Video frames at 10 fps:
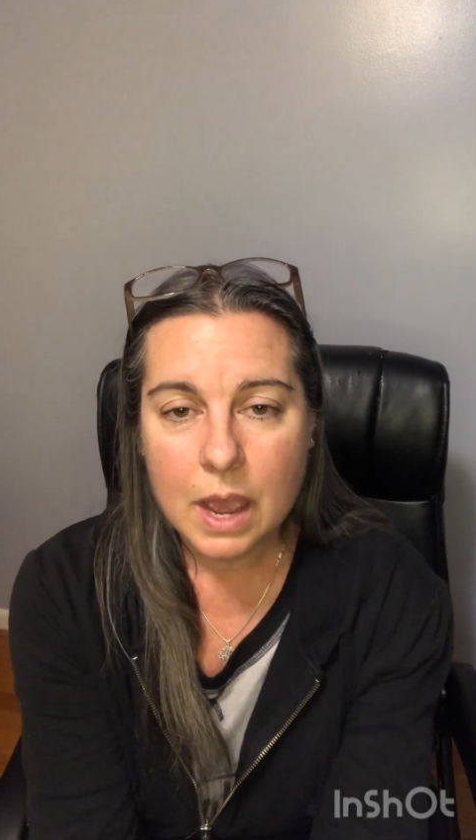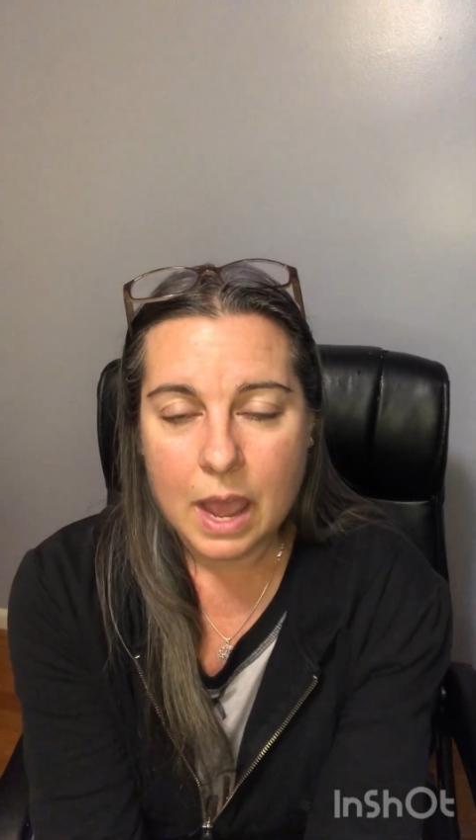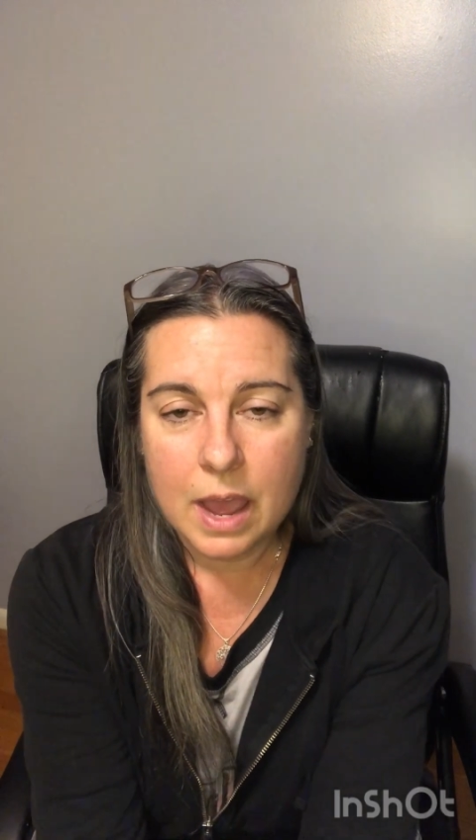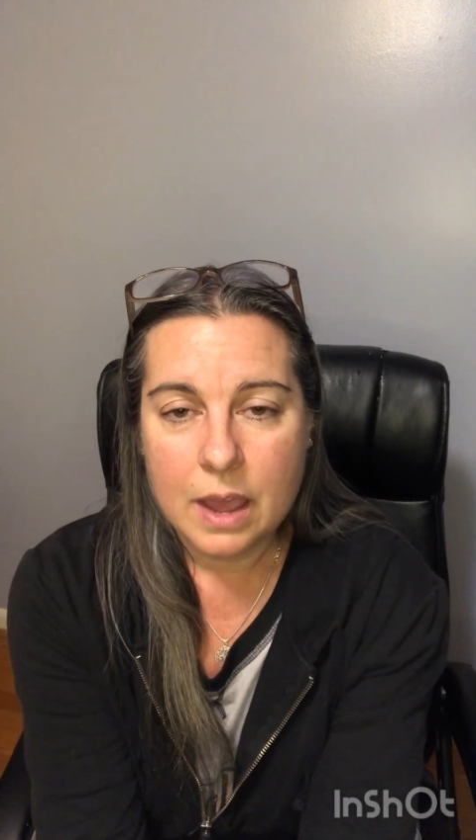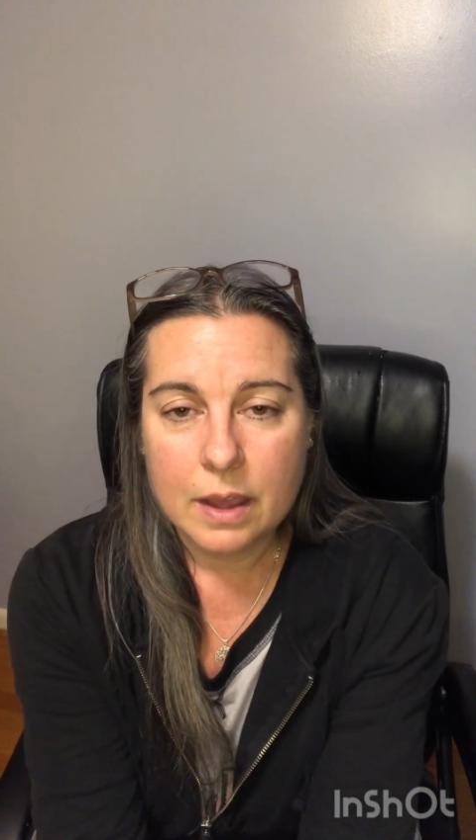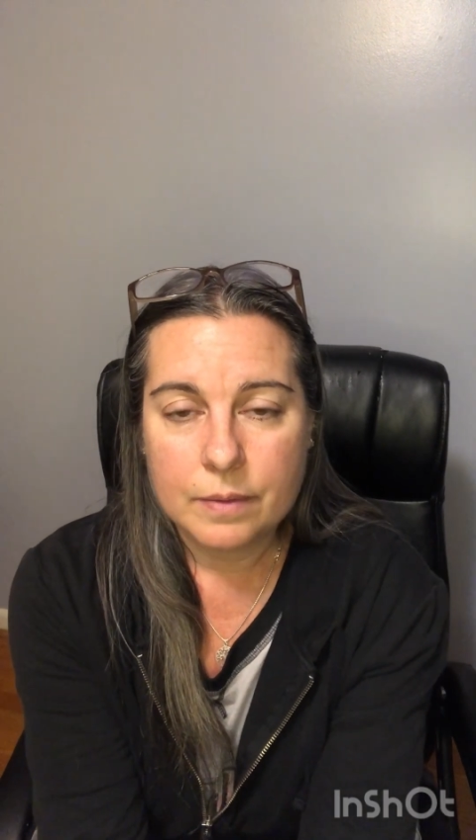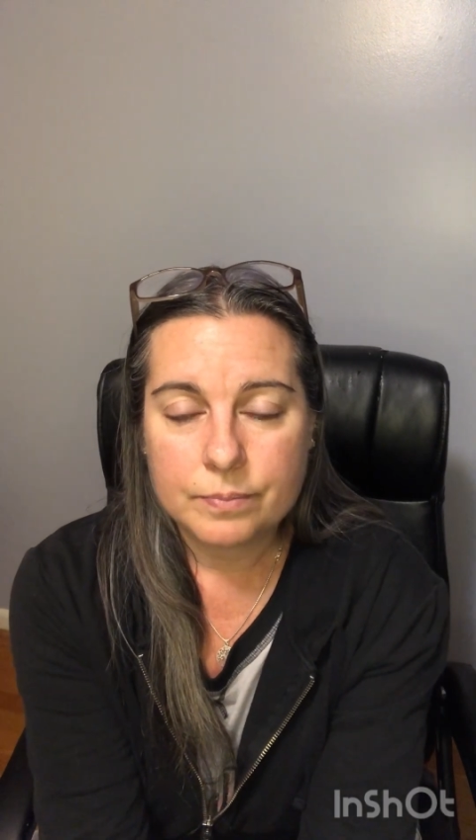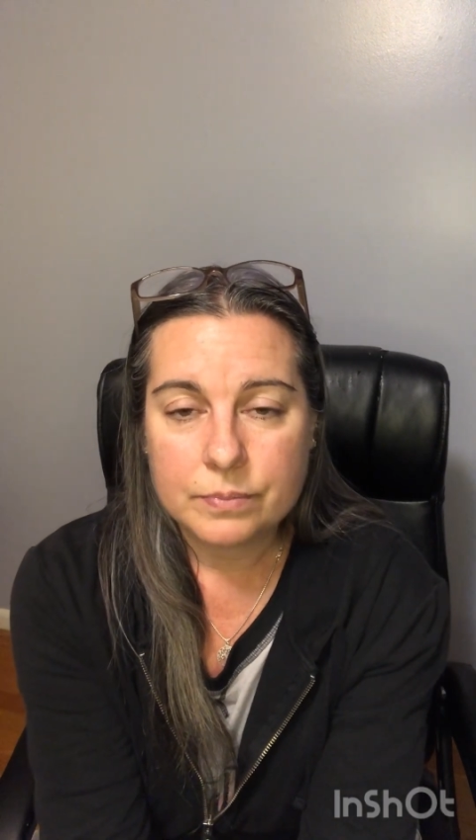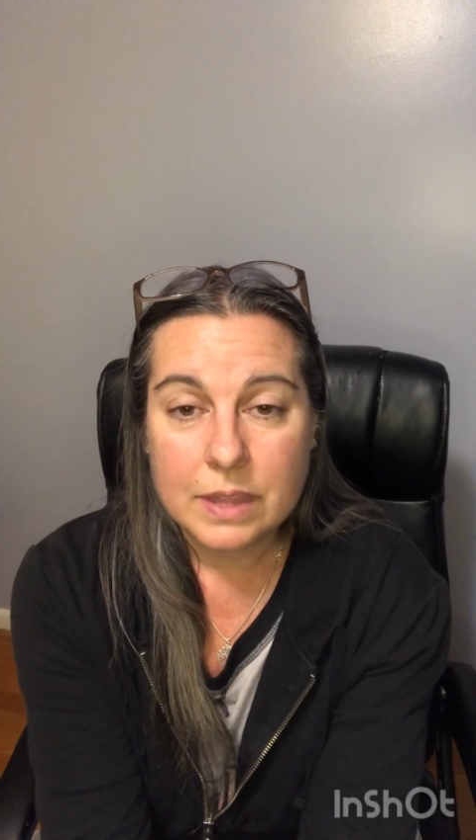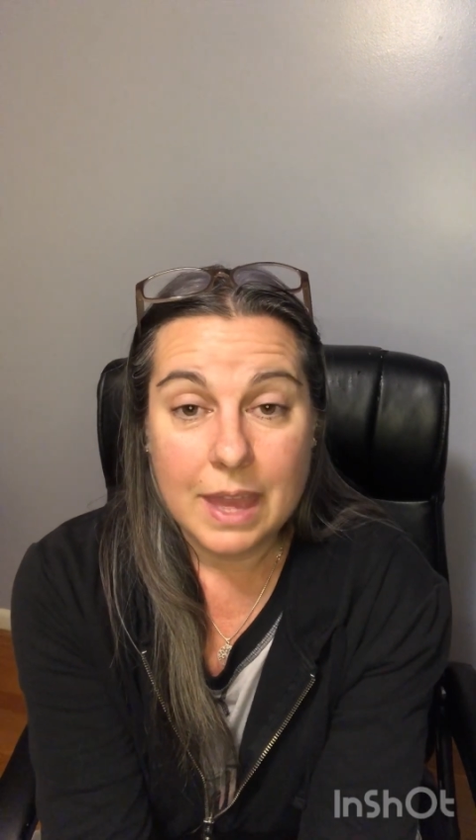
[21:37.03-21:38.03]

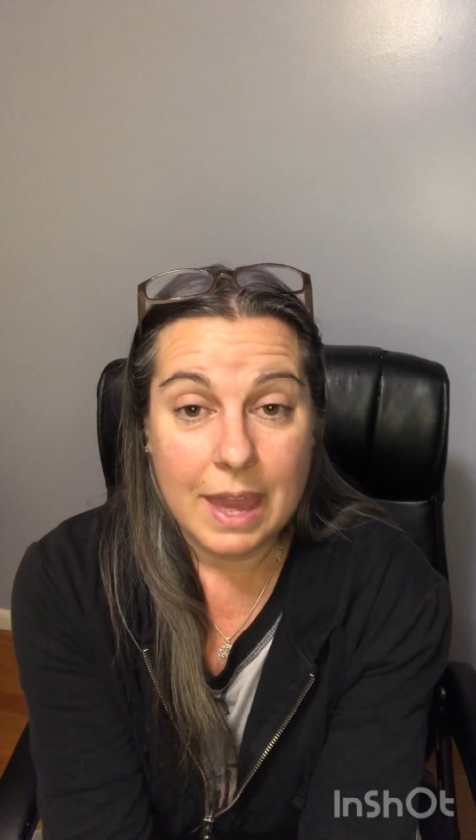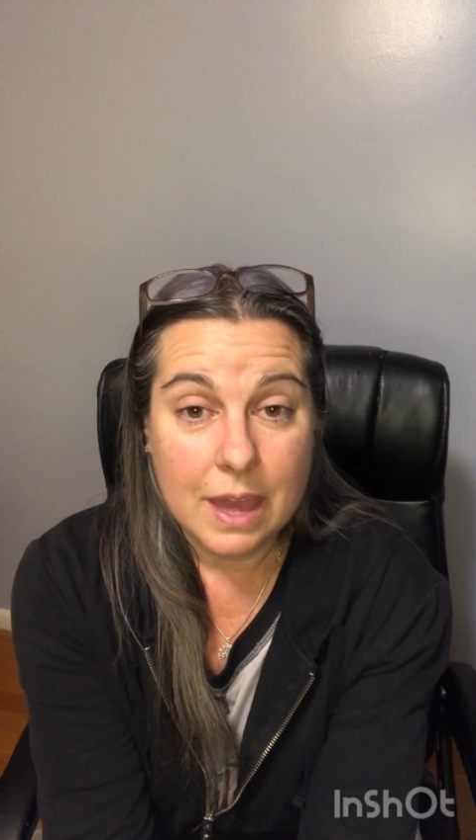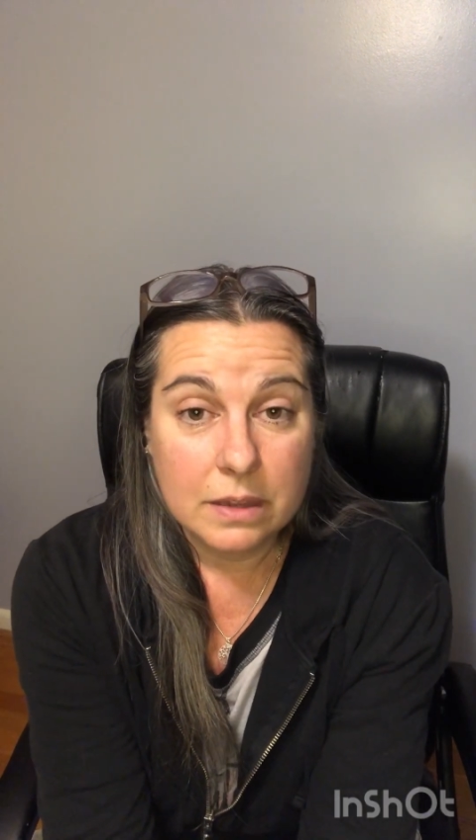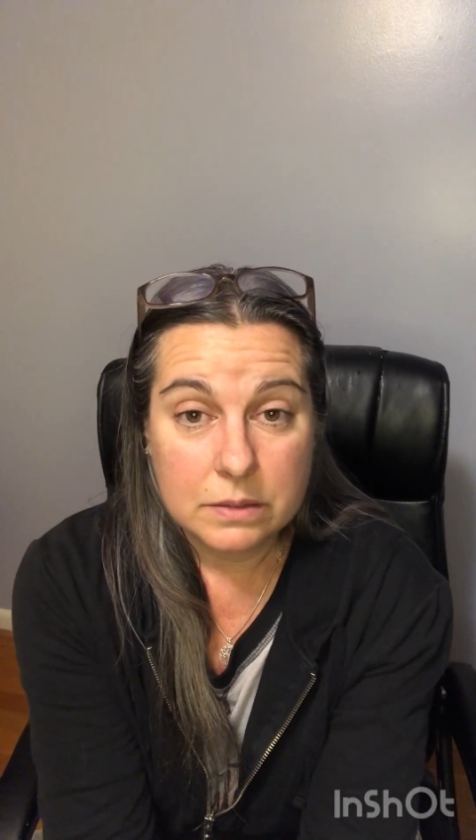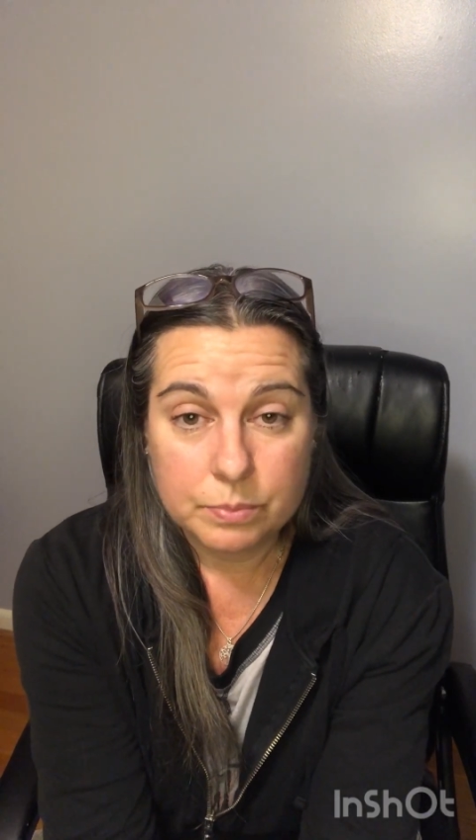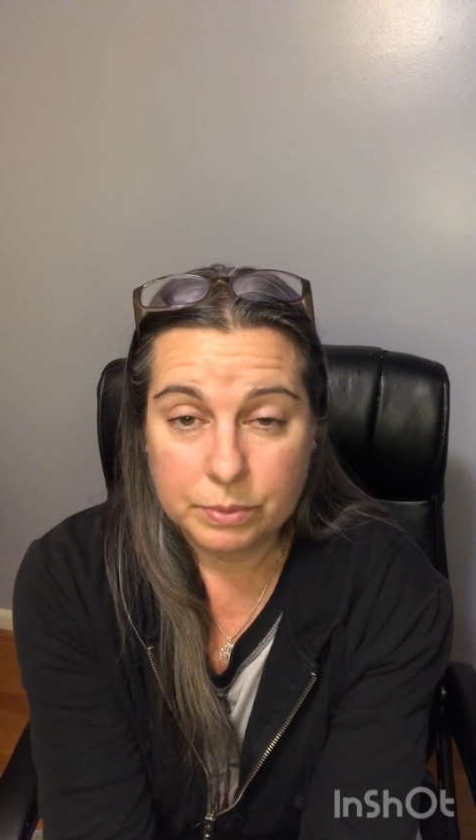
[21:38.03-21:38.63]
And